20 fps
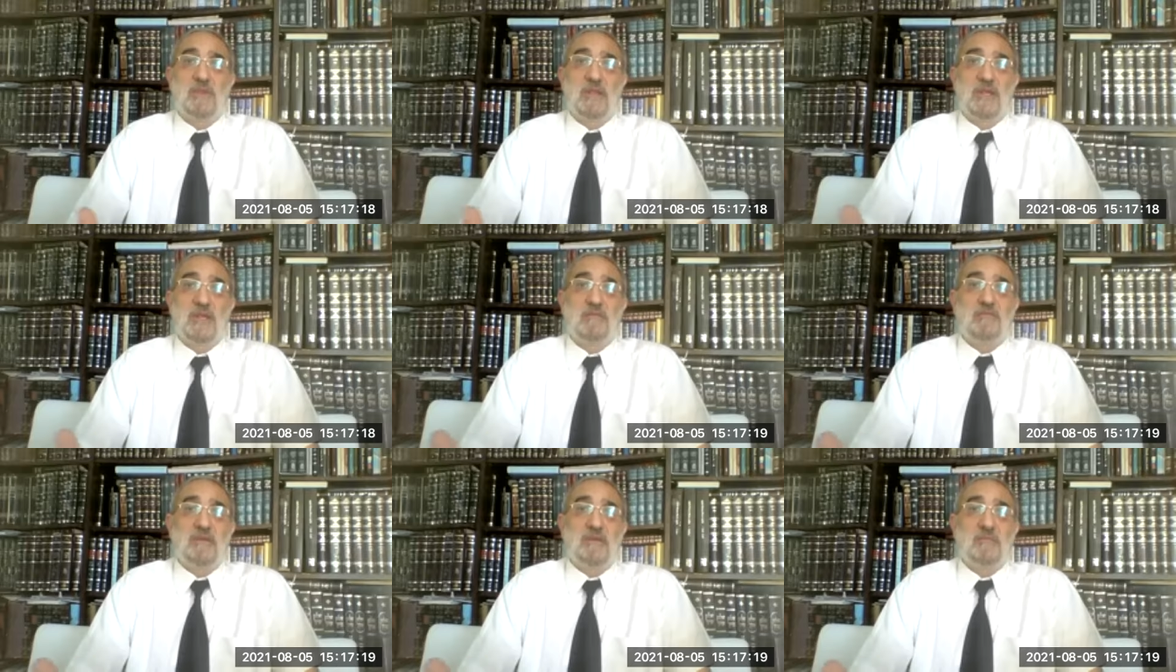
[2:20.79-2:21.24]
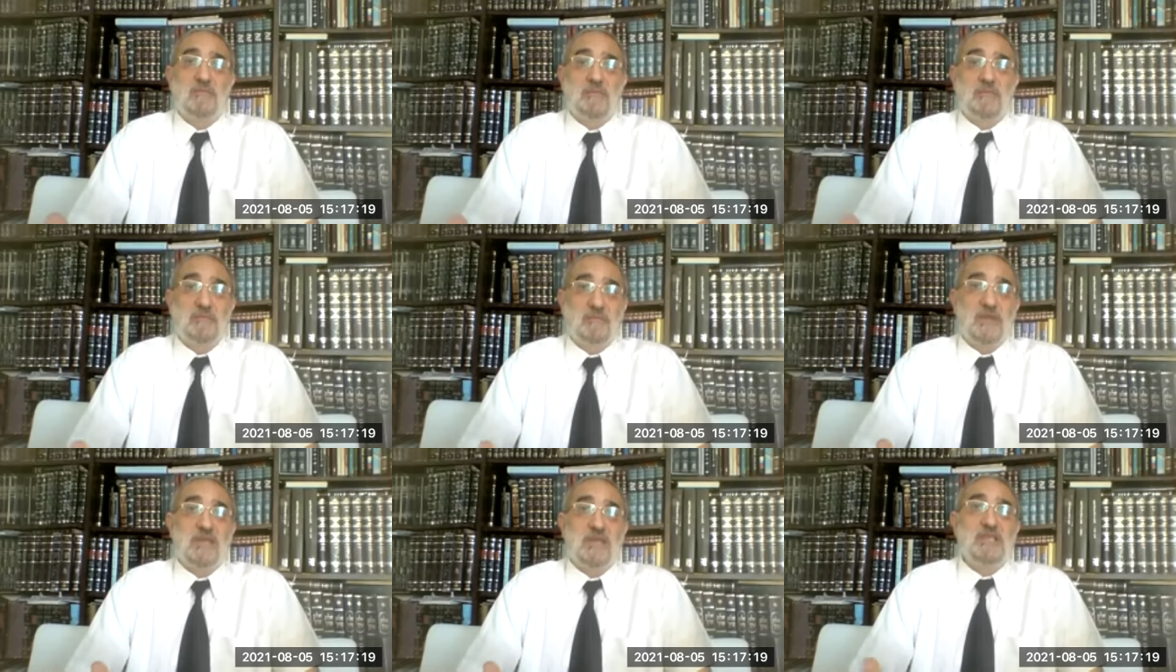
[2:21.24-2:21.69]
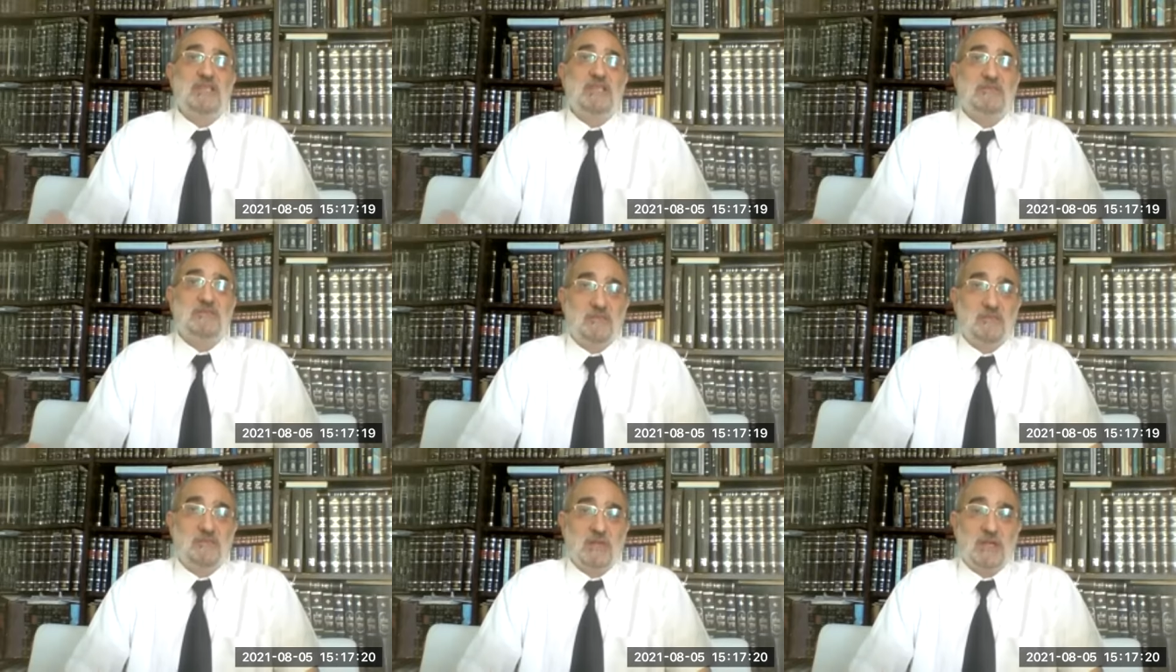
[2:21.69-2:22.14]
live in
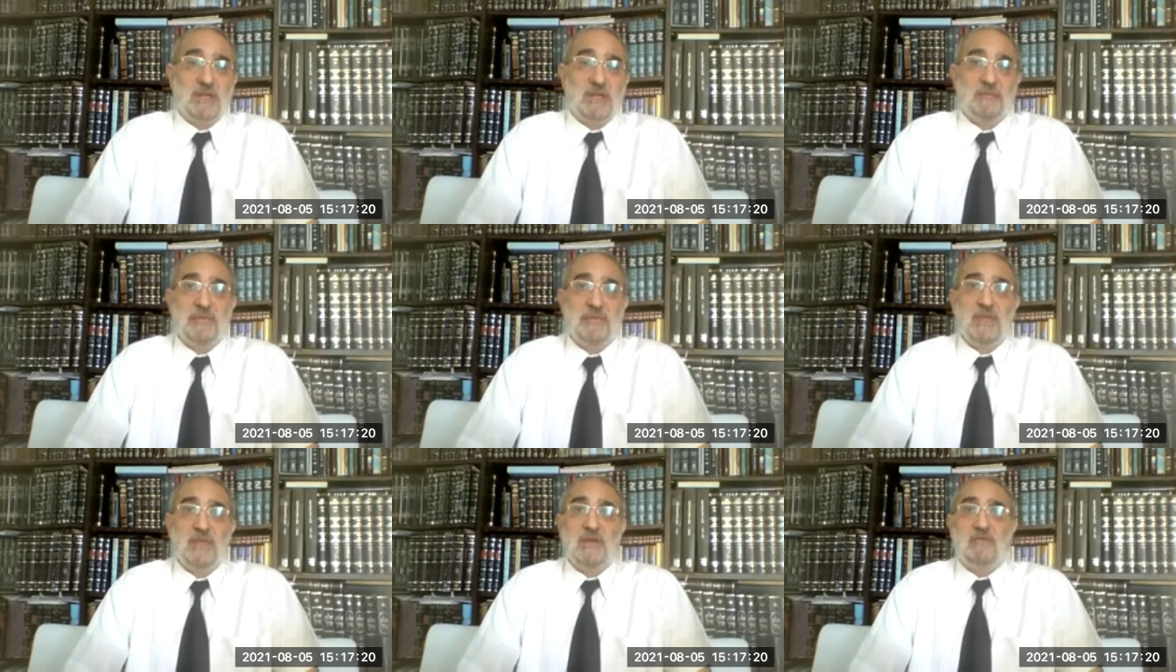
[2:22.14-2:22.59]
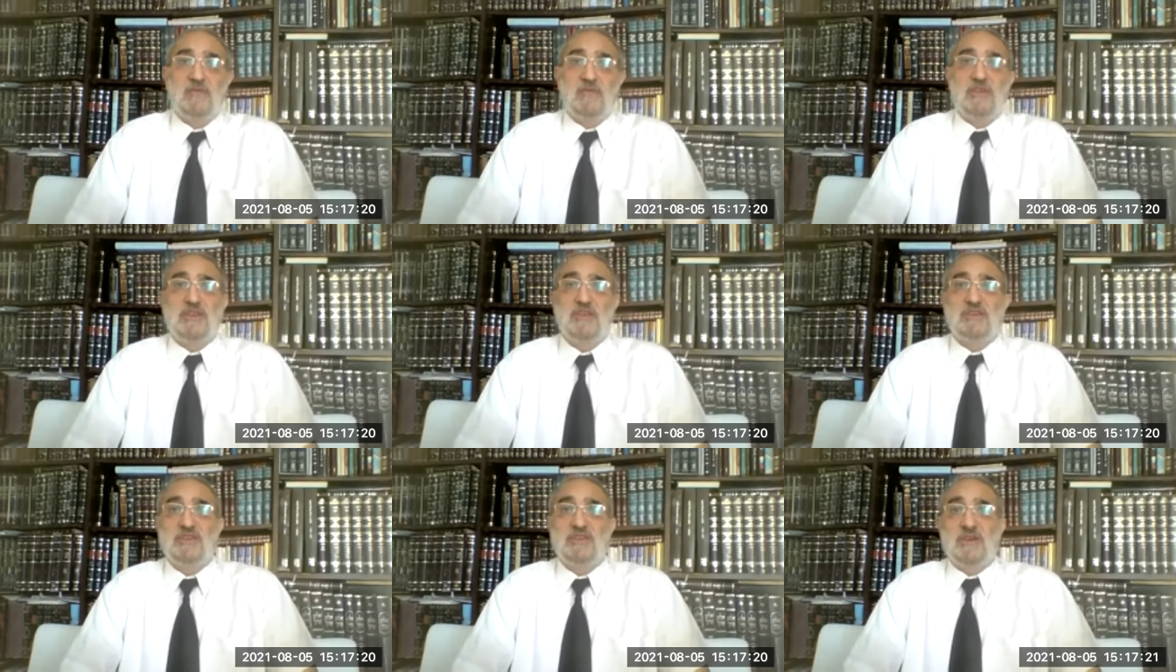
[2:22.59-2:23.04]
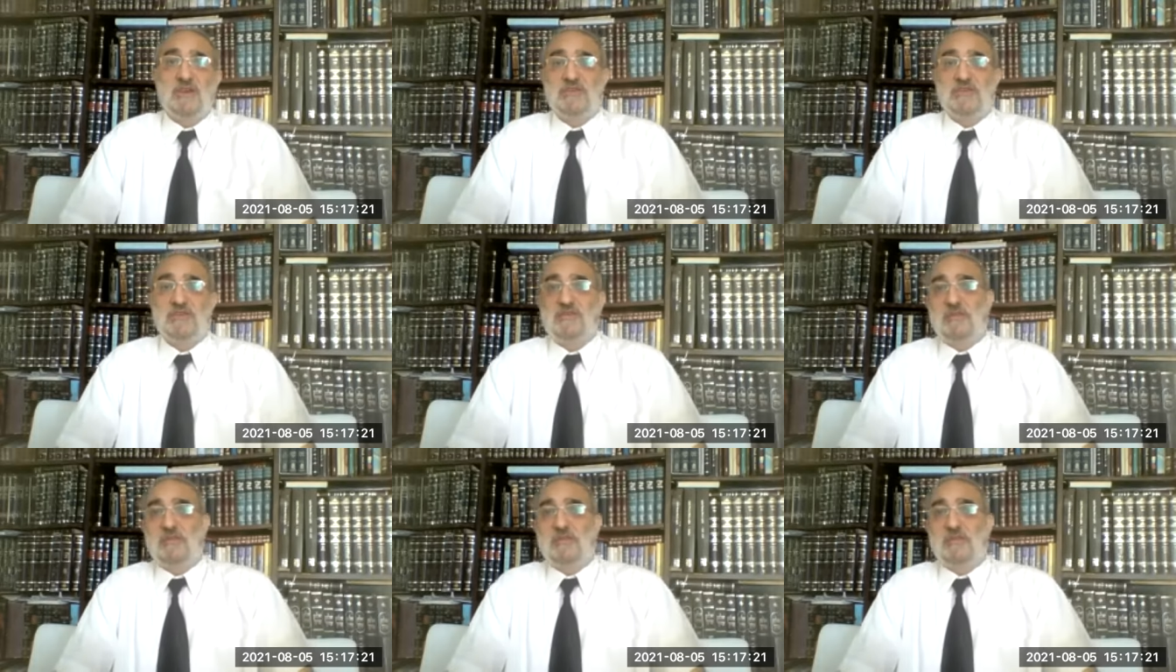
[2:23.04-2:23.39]
peacefully with each other.